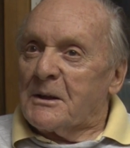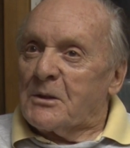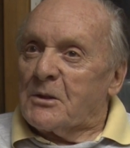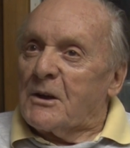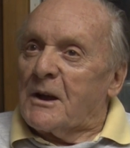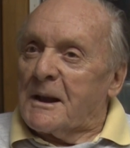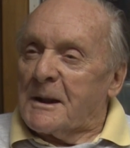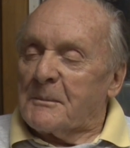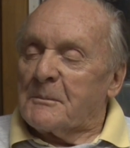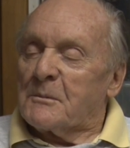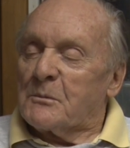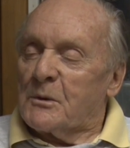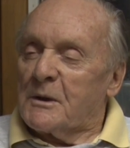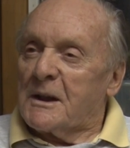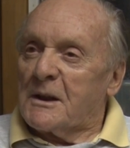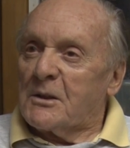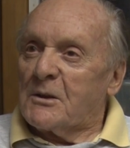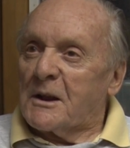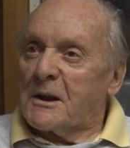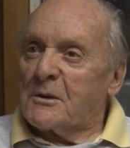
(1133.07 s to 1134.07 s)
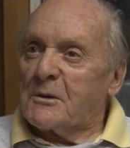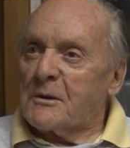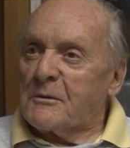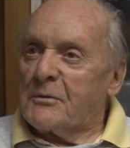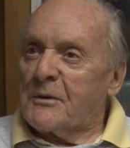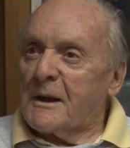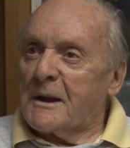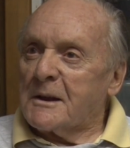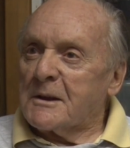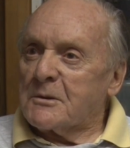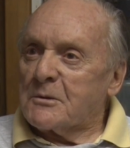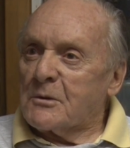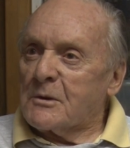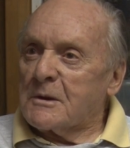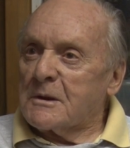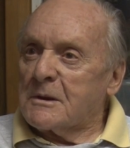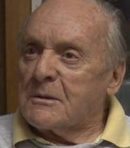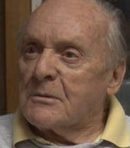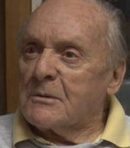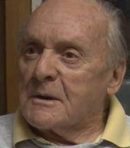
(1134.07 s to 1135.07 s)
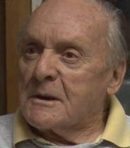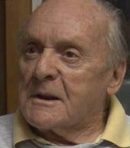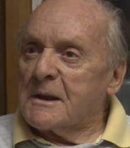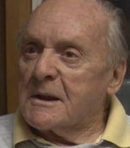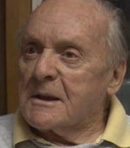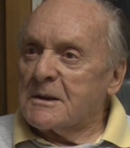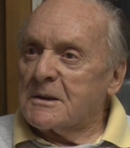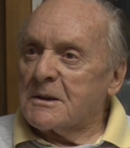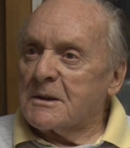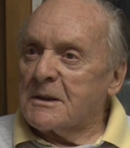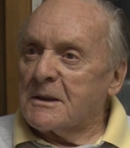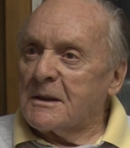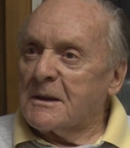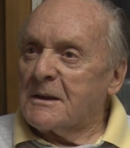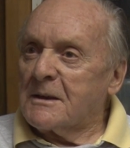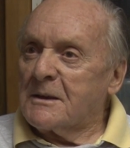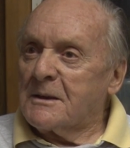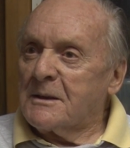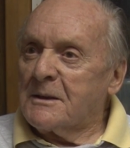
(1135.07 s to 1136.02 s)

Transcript: A lot of them. We had a lot of good fighters through the days. Yeah.